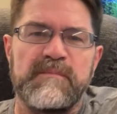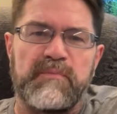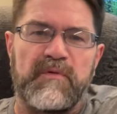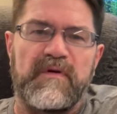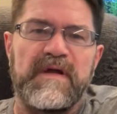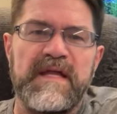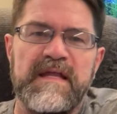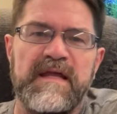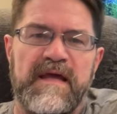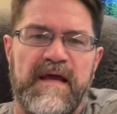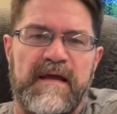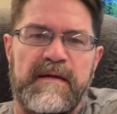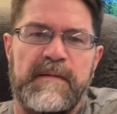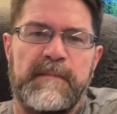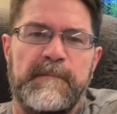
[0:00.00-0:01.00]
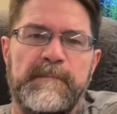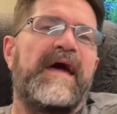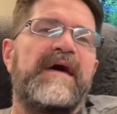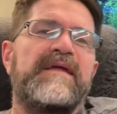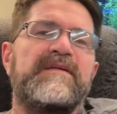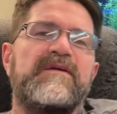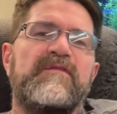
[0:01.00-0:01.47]
breeding.
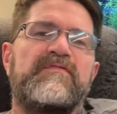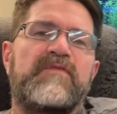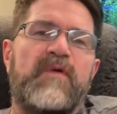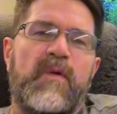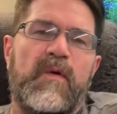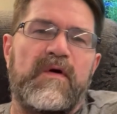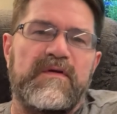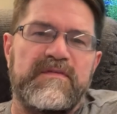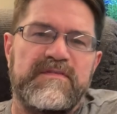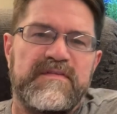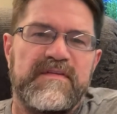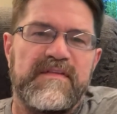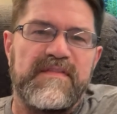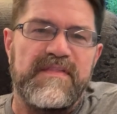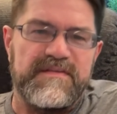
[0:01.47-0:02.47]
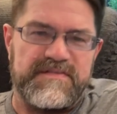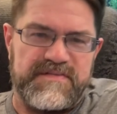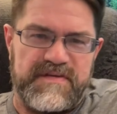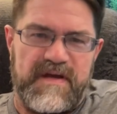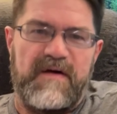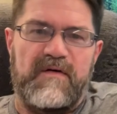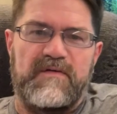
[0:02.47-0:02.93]
And of course, the
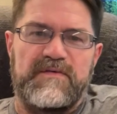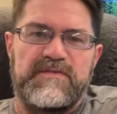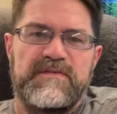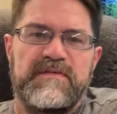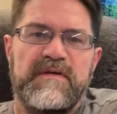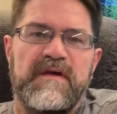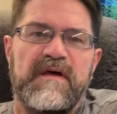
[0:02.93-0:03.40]
shells.